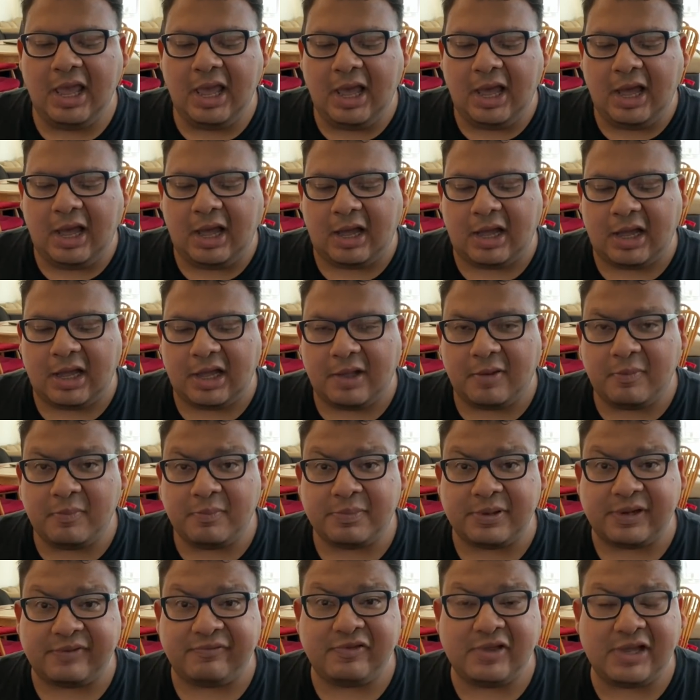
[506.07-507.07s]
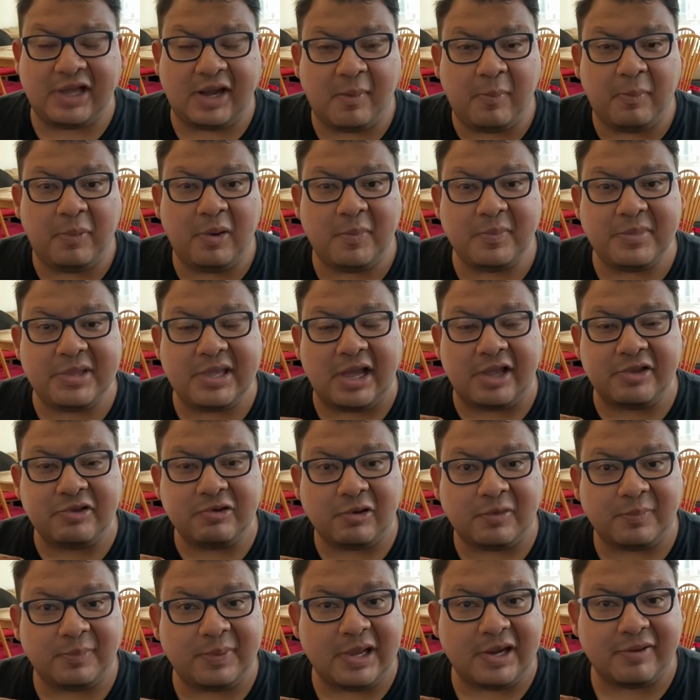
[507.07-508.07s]
But if you're gonna put me on
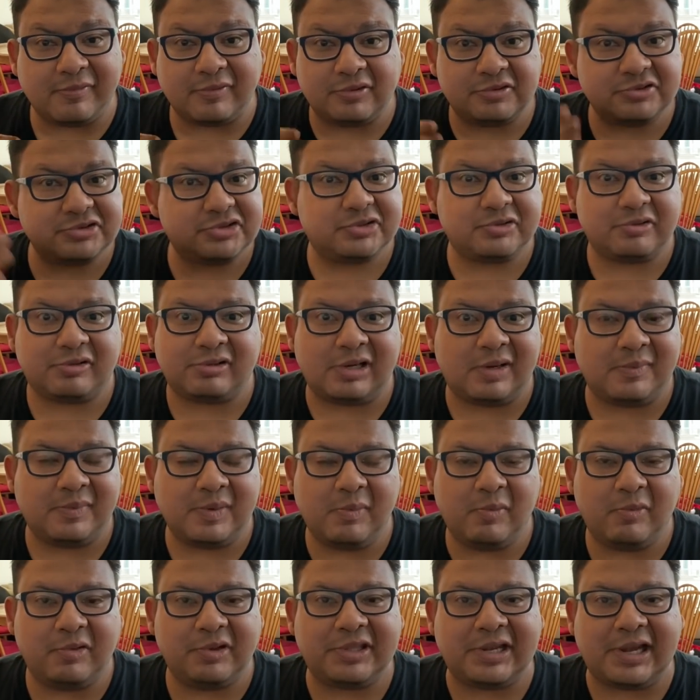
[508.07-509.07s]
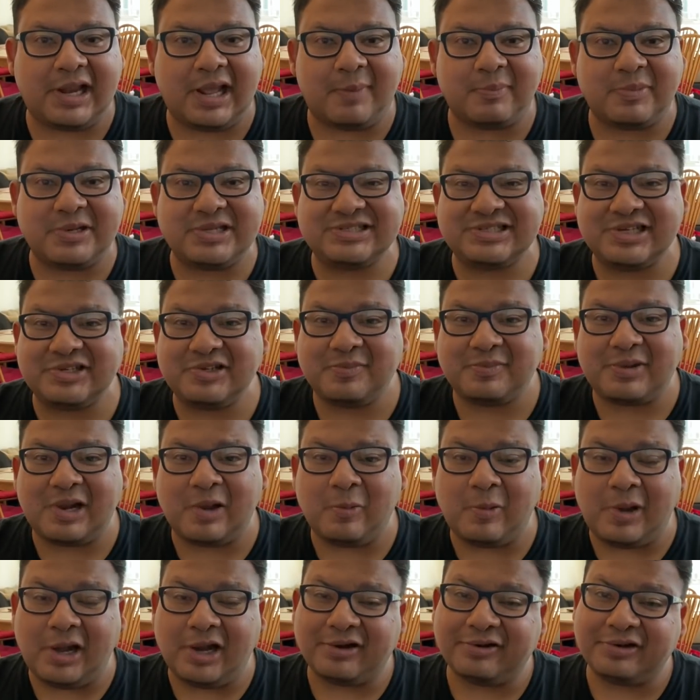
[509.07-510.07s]
your payroll, sure, I'll be more than happy to send you my
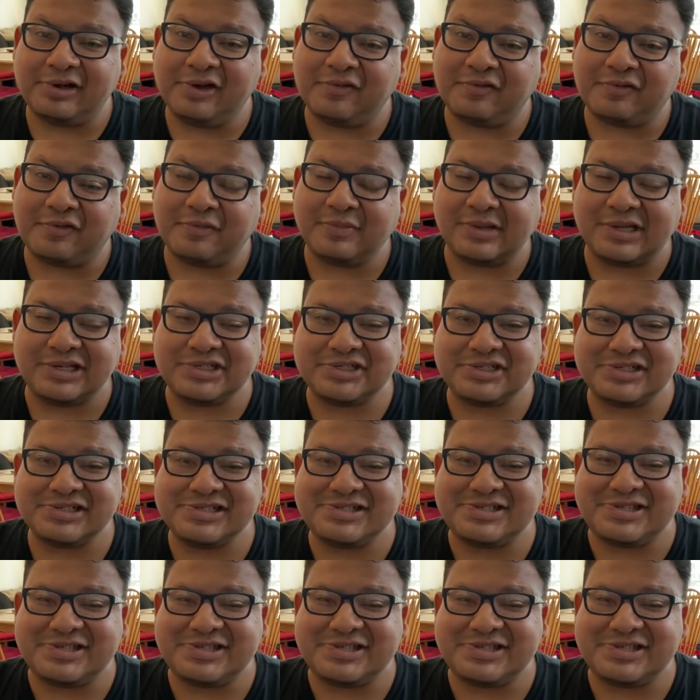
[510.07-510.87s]
wire information.